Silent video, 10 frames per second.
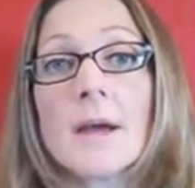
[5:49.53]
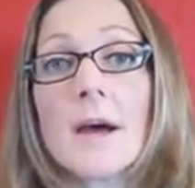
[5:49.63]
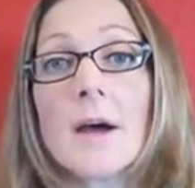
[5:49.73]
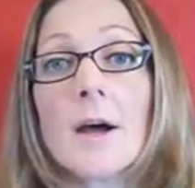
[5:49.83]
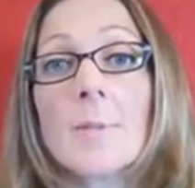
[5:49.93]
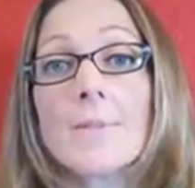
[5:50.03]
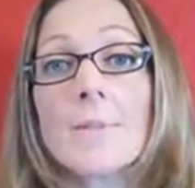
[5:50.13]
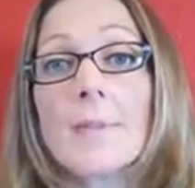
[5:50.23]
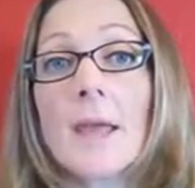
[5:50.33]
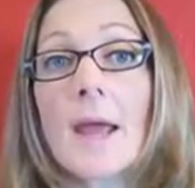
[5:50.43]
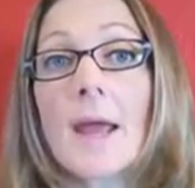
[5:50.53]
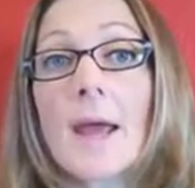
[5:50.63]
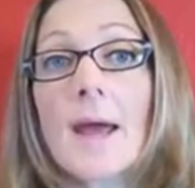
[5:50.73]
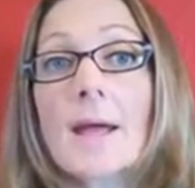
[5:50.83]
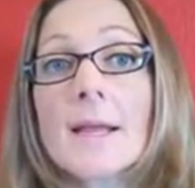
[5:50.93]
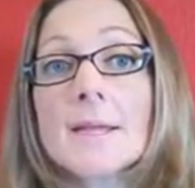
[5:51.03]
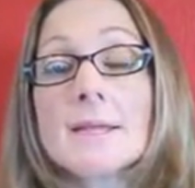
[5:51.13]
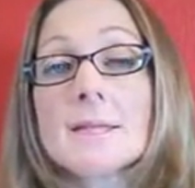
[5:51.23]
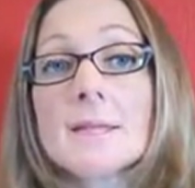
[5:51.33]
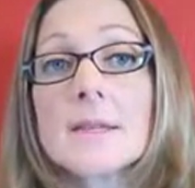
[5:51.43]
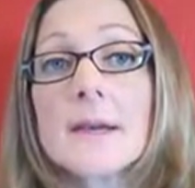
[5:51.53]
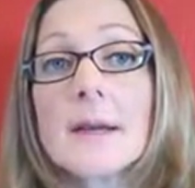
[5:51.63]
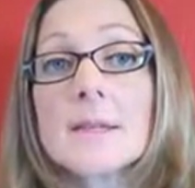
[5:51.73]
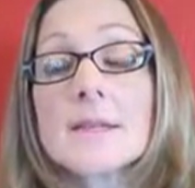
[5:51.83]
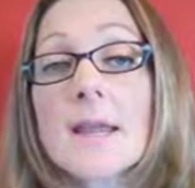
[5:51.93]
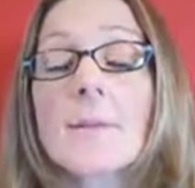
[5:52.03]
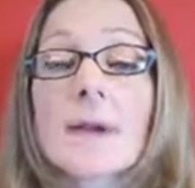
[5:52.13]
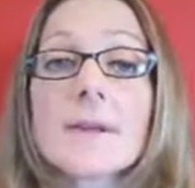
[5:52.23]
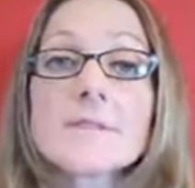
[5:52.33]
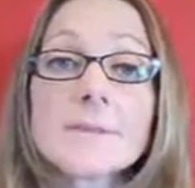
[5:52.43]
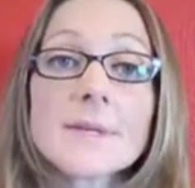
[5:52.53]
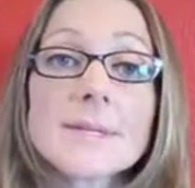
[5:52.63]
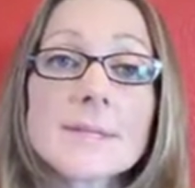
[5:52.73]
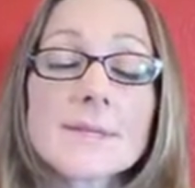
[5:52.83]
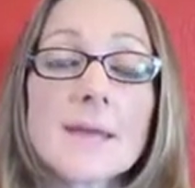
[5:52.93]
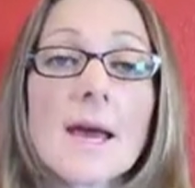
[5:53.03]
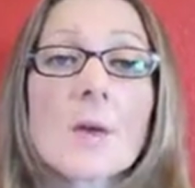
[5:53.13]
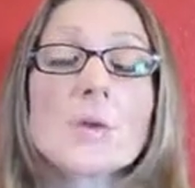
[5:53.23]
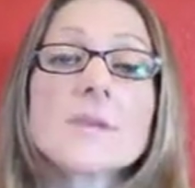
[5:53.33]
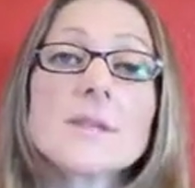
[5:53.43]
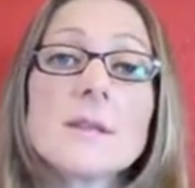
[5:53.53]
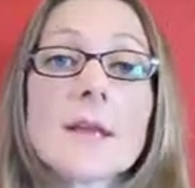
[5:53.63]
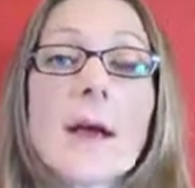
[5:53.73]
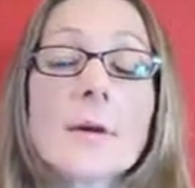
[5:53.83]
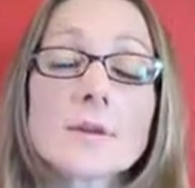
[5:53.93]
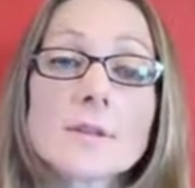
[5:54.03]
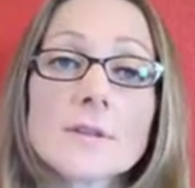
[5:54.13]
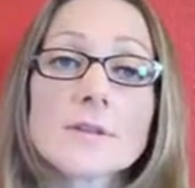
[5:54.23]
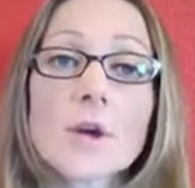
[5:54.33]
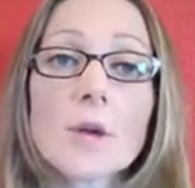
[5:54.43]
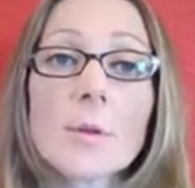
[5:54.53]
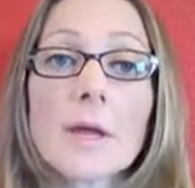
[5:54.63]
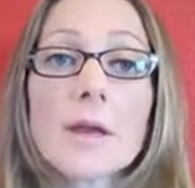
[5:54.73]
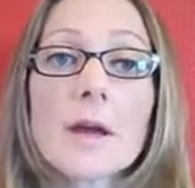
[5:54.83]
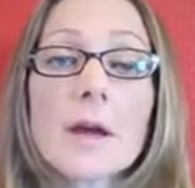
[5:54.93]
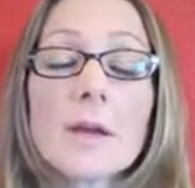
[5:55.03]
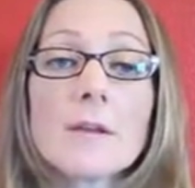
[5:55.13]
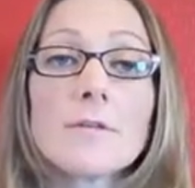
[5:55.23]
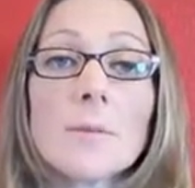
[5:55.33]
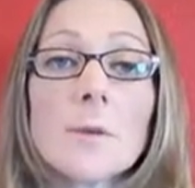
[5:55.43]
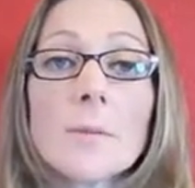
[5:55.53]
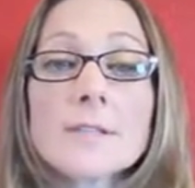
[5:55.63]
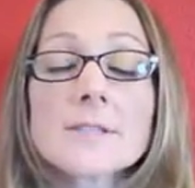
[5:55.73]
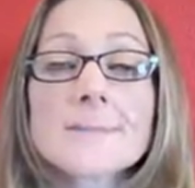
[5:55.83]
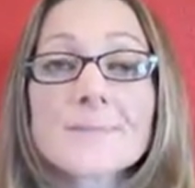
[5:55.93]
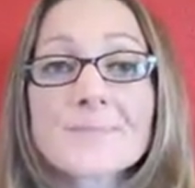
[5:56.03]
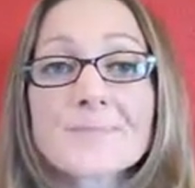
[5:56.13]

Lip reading: And this camp kind of simply says that. We'll see the counter to this argument in a few moments.